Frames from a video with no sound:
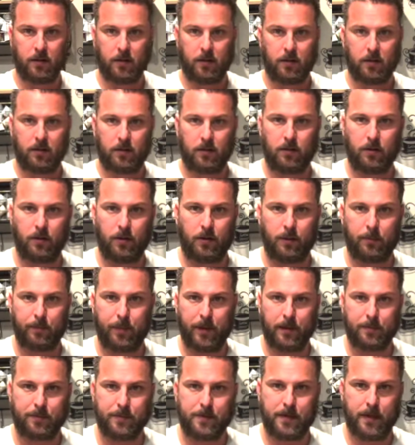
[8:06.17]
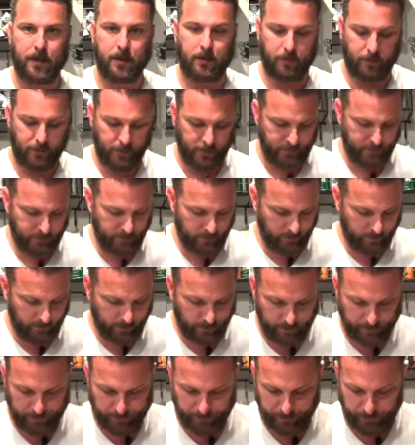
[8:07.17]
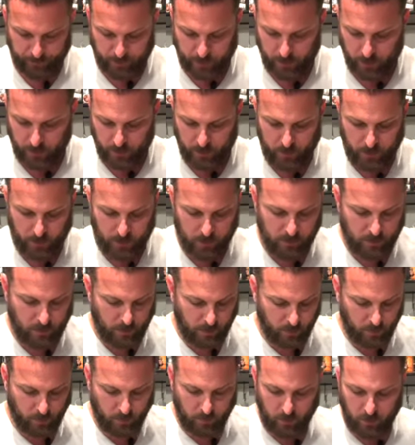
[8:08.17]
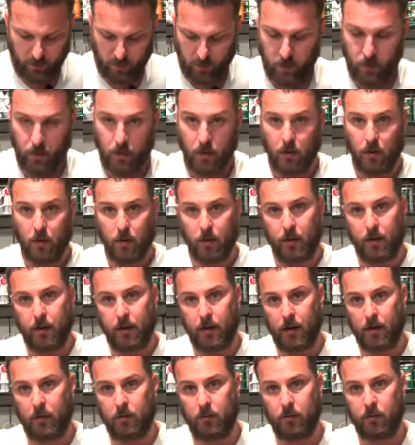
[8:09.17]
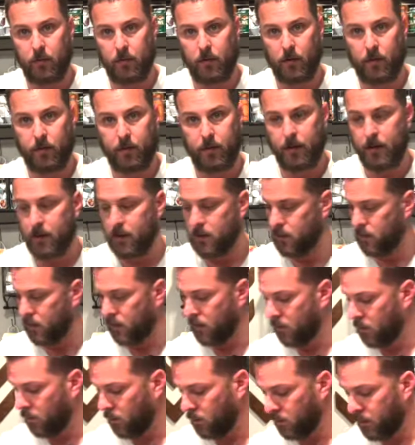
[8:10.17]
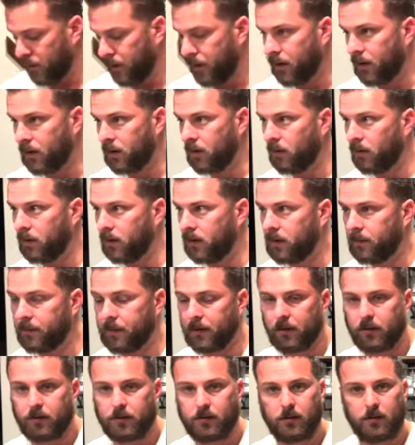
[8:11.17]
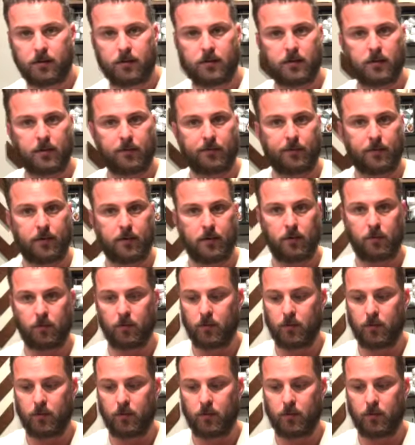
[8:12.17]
loaded baked potato right there, right? So now we're moving over to this one. We are going a little bit different. We're